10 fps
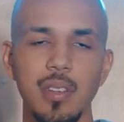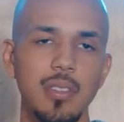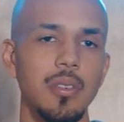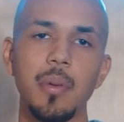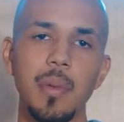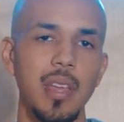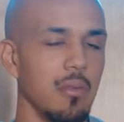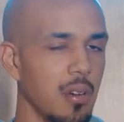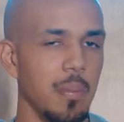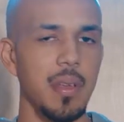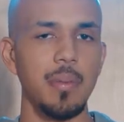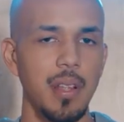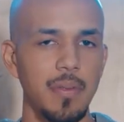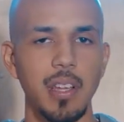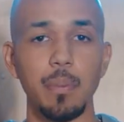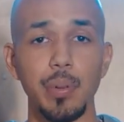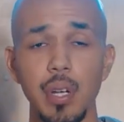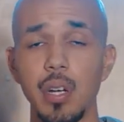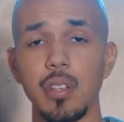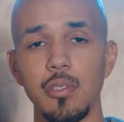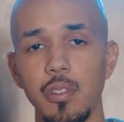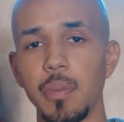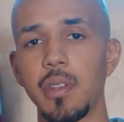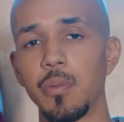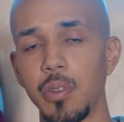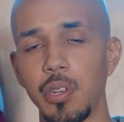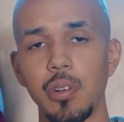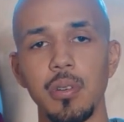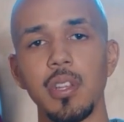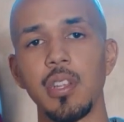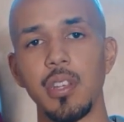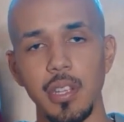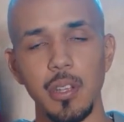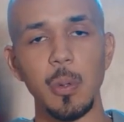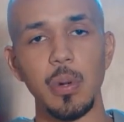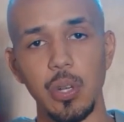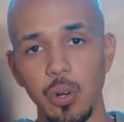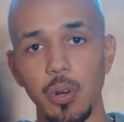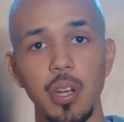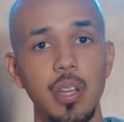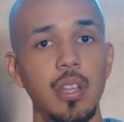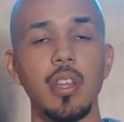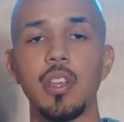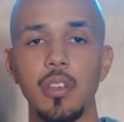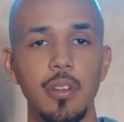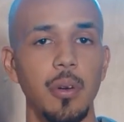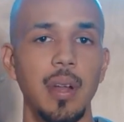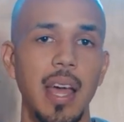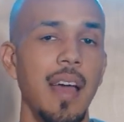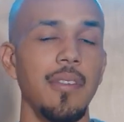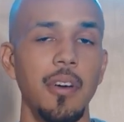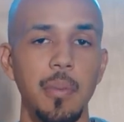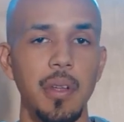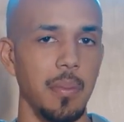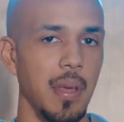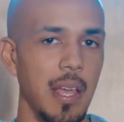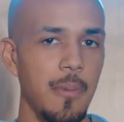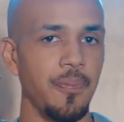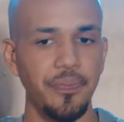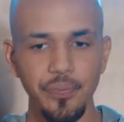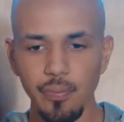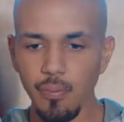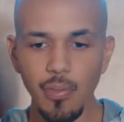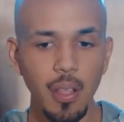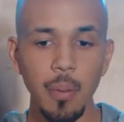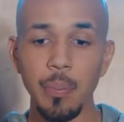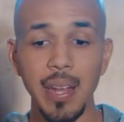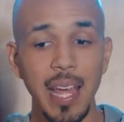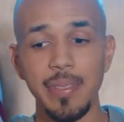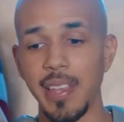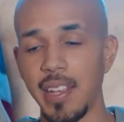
do it, man. You want to be the motherfucking plug. You want to be the real deal McCoy. You don't want to have no middleman, but that